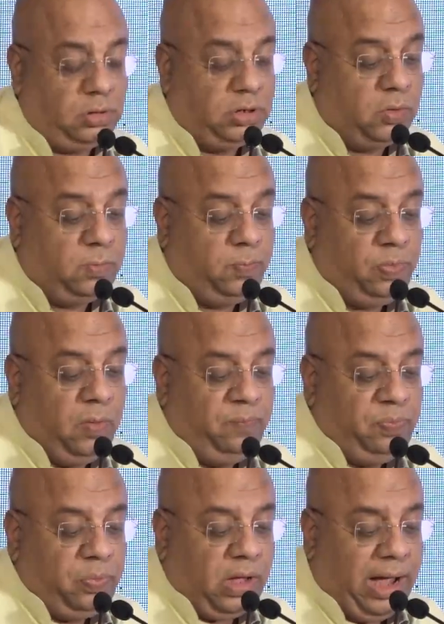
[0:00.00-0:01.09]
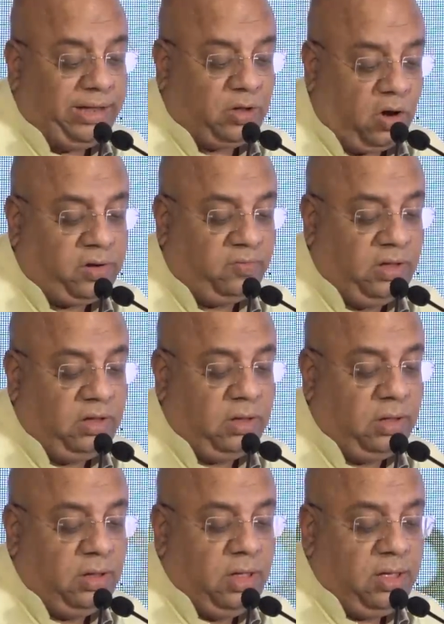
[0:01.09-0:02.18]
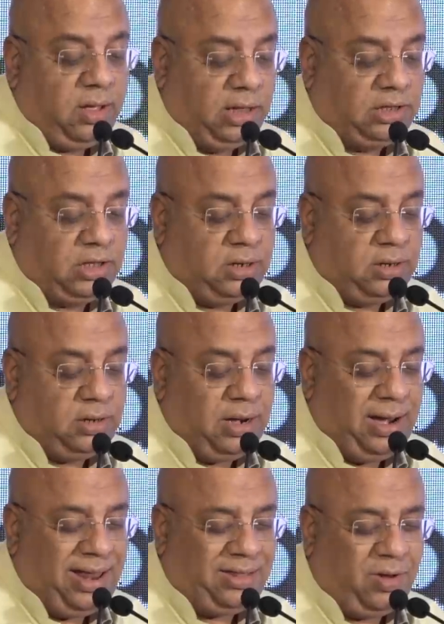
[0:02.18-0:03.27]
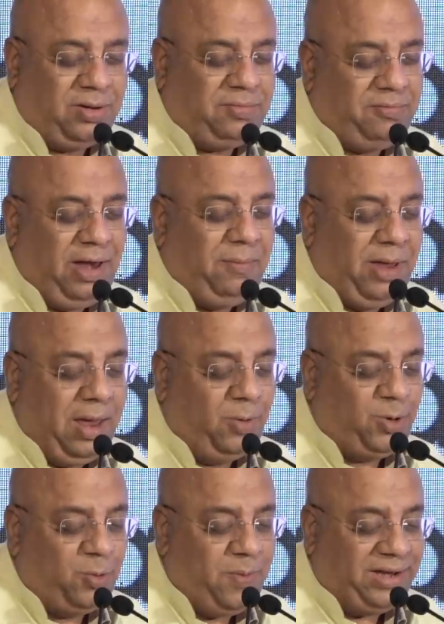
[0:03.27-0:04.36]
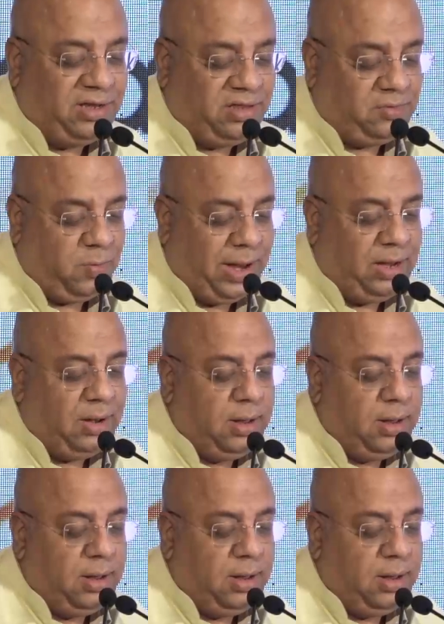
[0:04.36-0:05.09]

You know, I thought of the culture and I thought we'll be able to manage it well.